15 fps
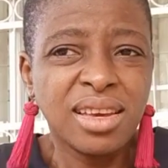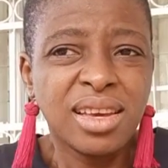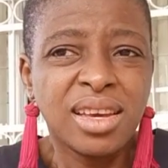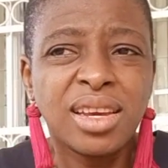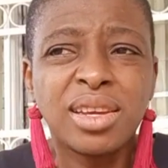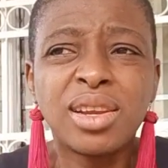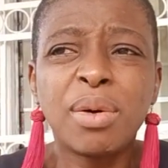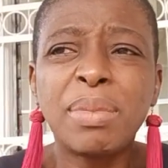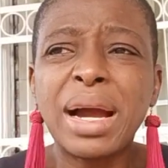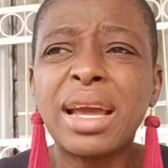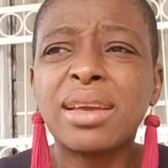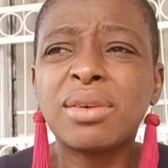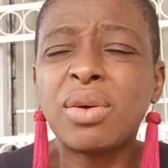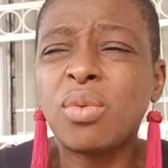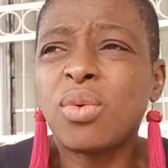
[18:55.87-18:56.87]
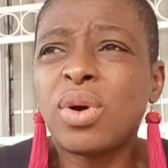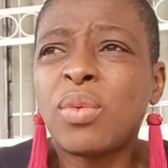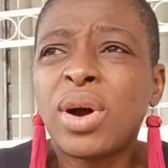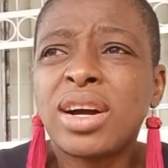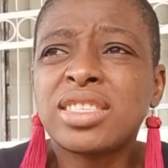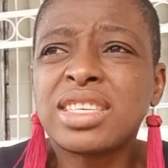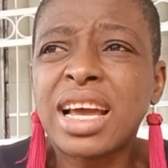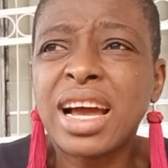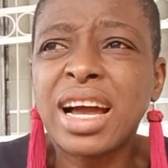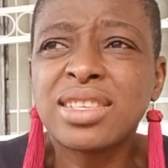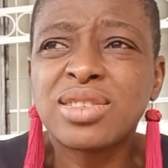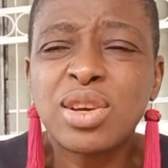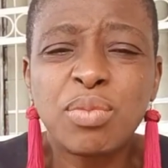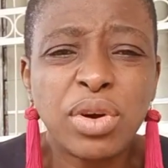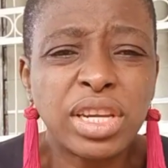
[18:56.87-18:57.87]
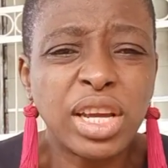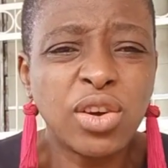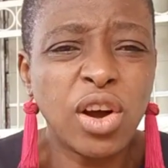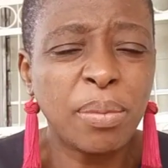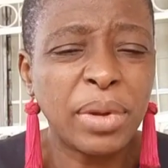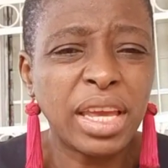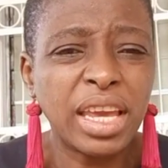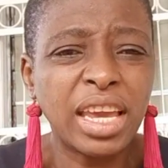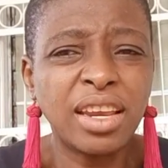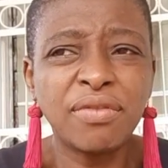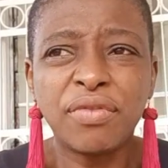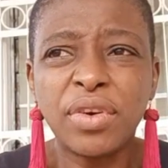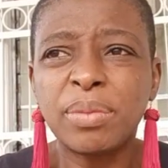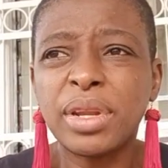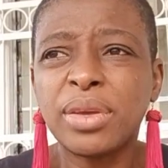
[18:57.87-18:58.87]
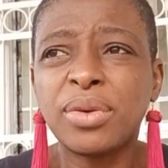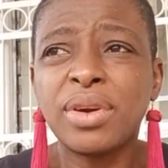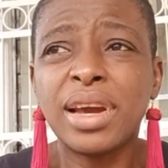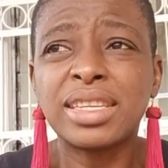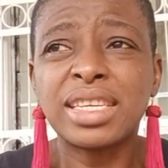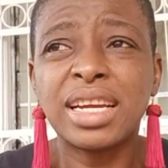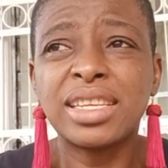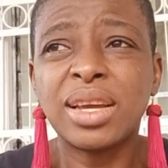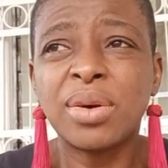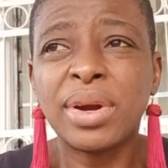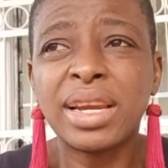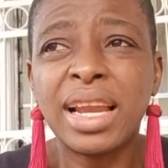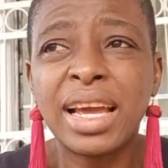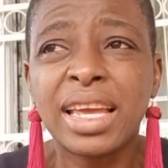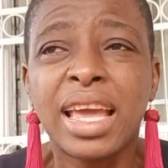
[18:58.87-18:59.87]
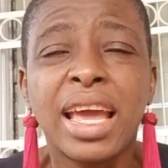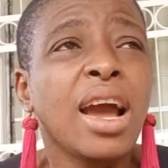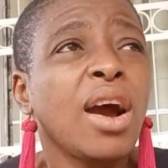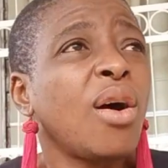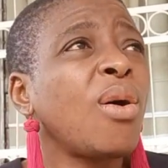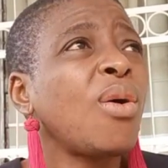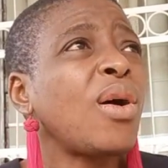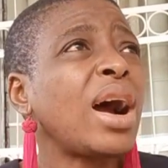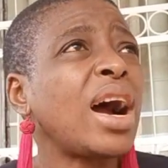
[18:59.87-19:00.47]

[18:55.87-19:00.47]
Once I had somebody coming in from the US and they were like, oh, I